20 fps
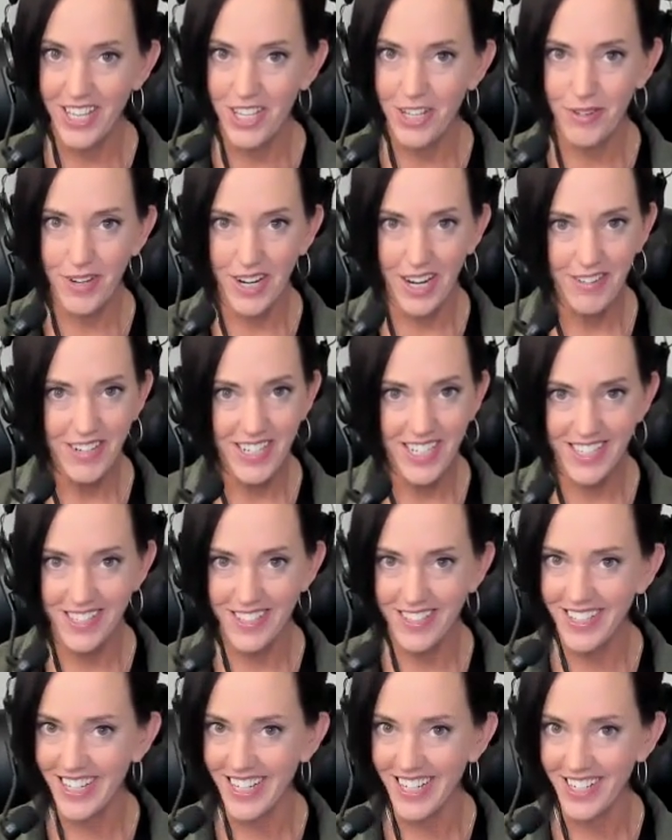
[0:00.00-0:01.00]
You're always
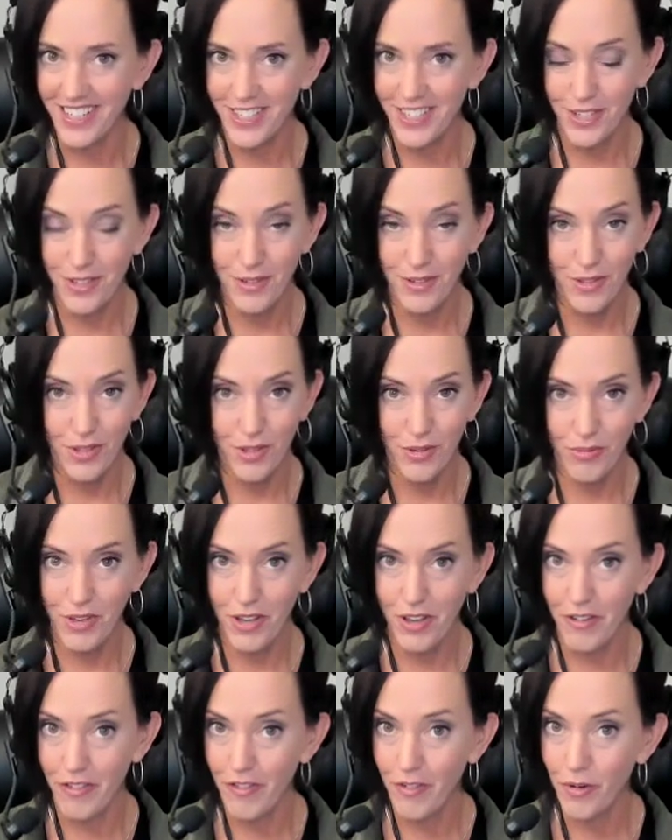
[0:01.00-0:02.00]
looking 2,
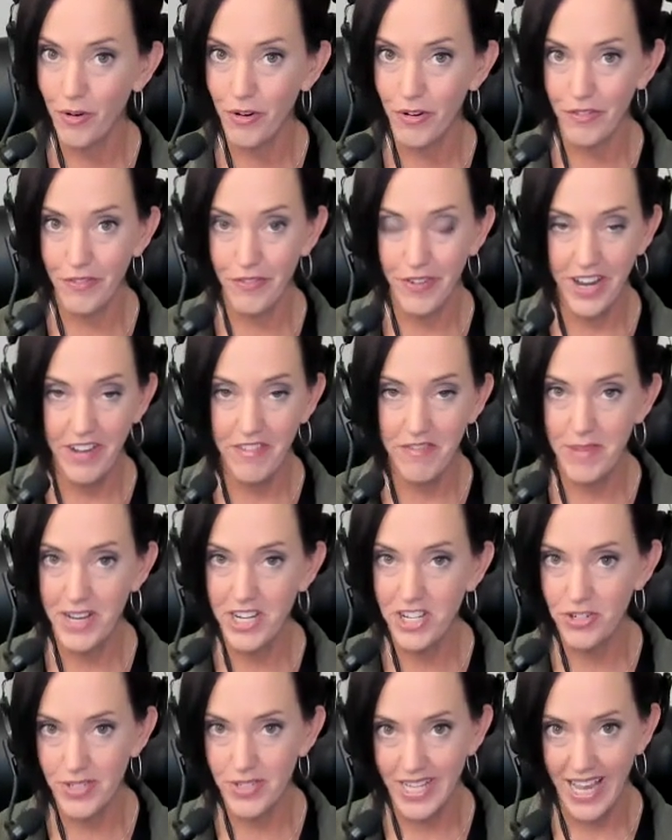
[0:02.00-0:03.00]
3, 4, 5
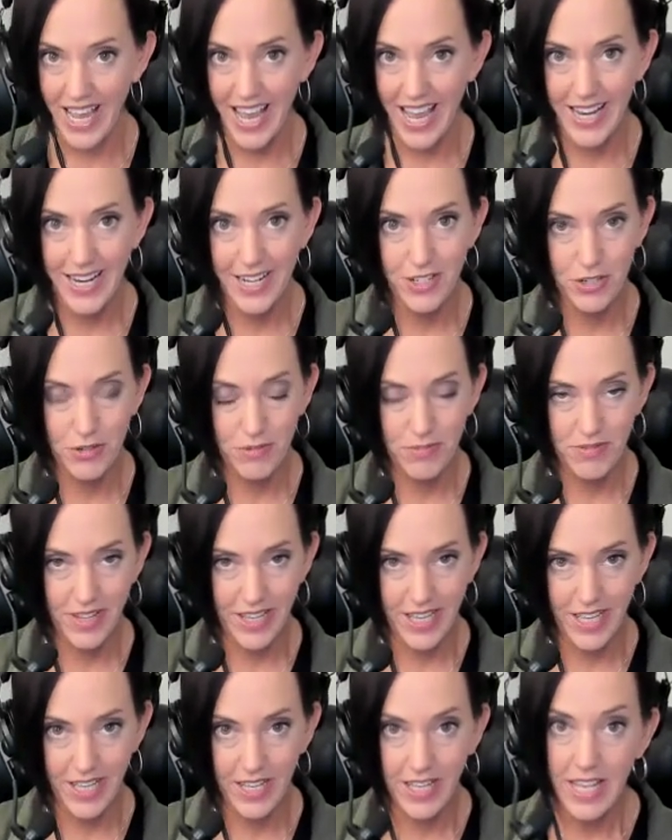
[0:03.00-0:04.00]
measures ahead as you're
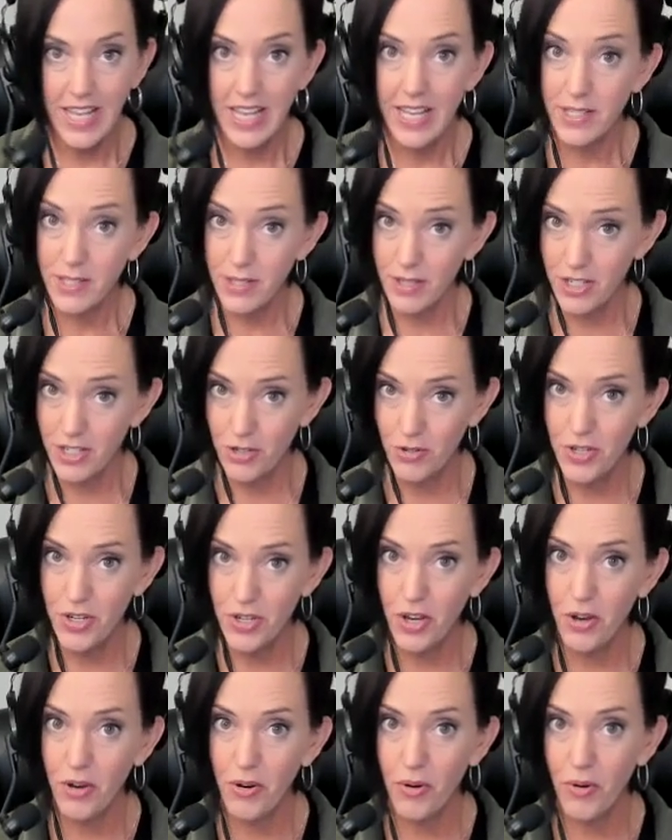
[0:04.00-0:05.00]
playing so that you
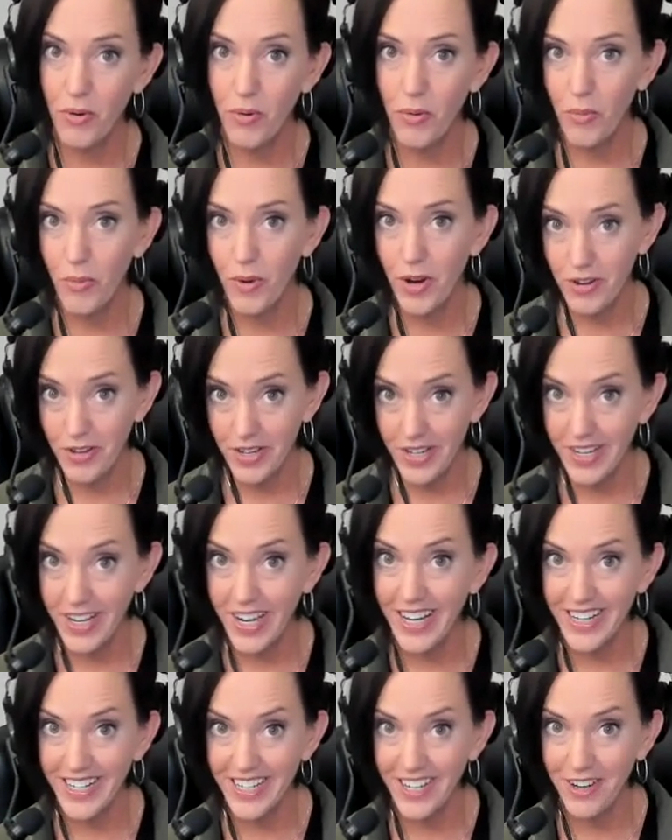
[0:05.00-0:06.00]
know where you
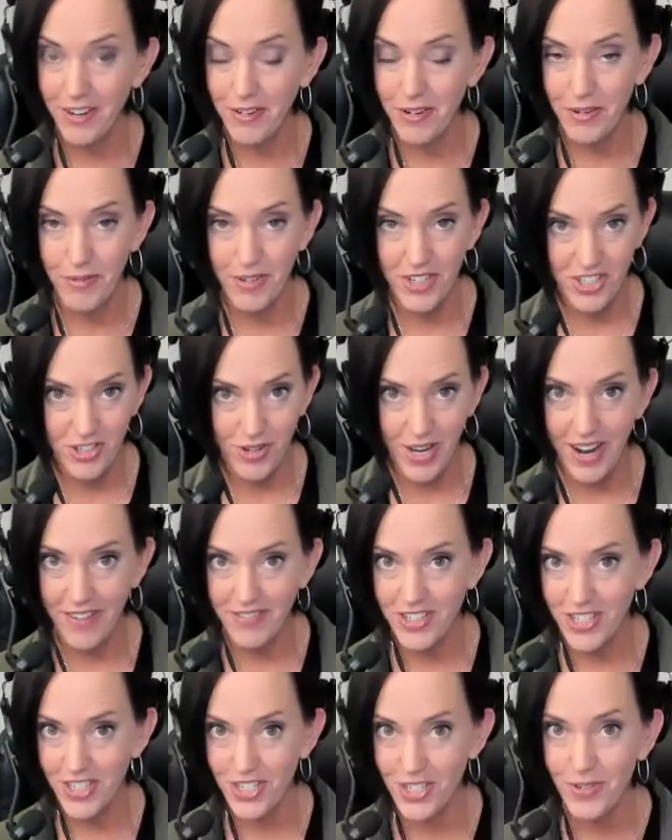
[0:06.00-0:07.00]
got to go and what you
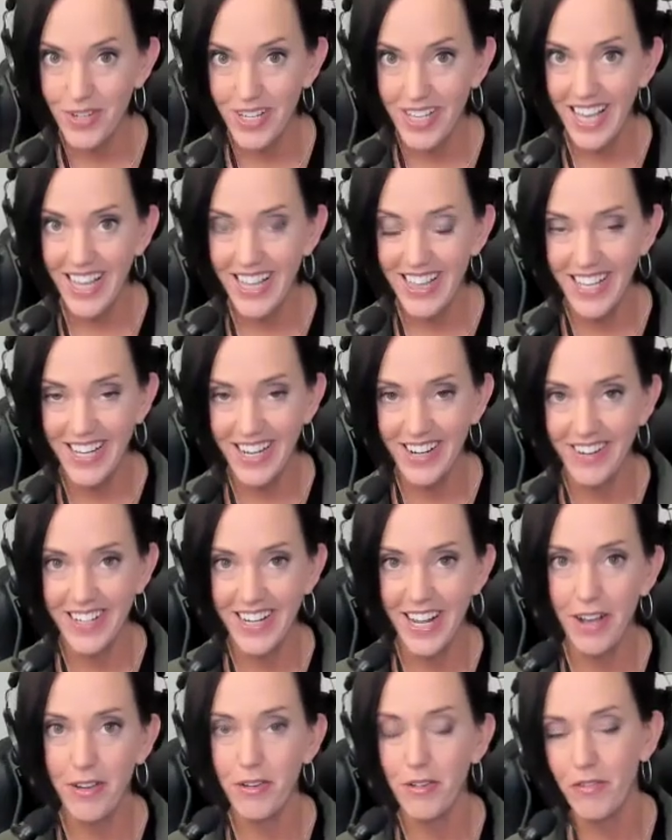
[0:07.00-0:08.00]
have to do to get there
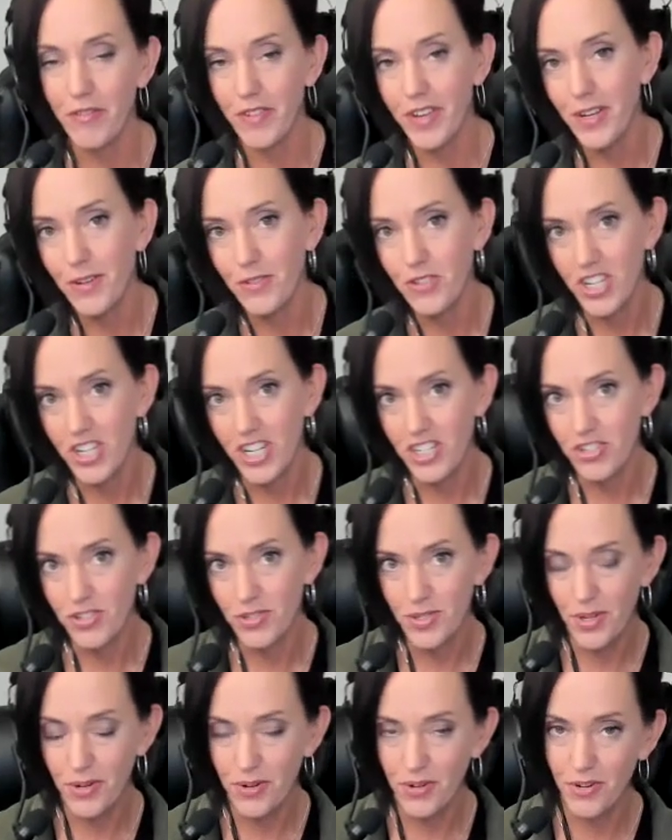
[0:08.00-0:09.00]
and how your finger
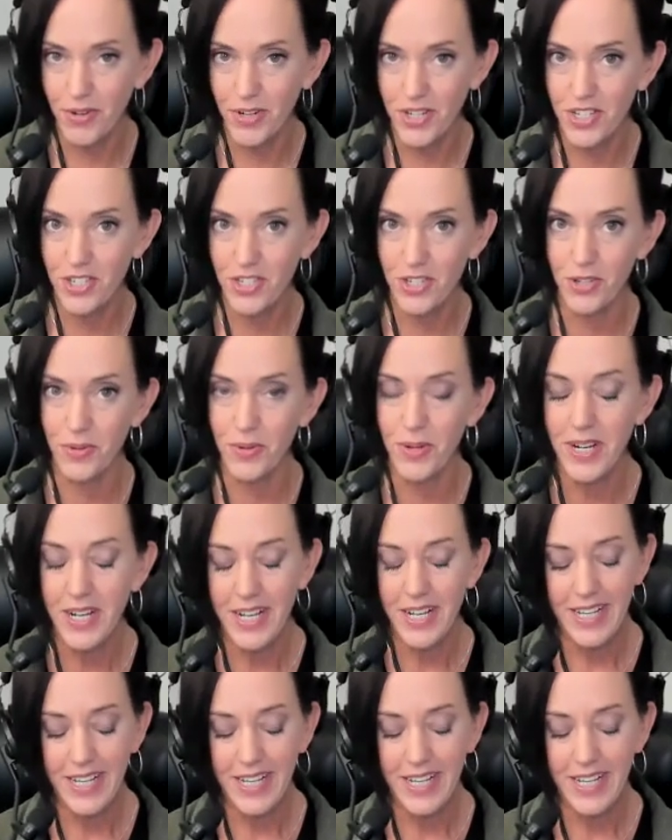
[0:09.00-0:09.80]
changes are going to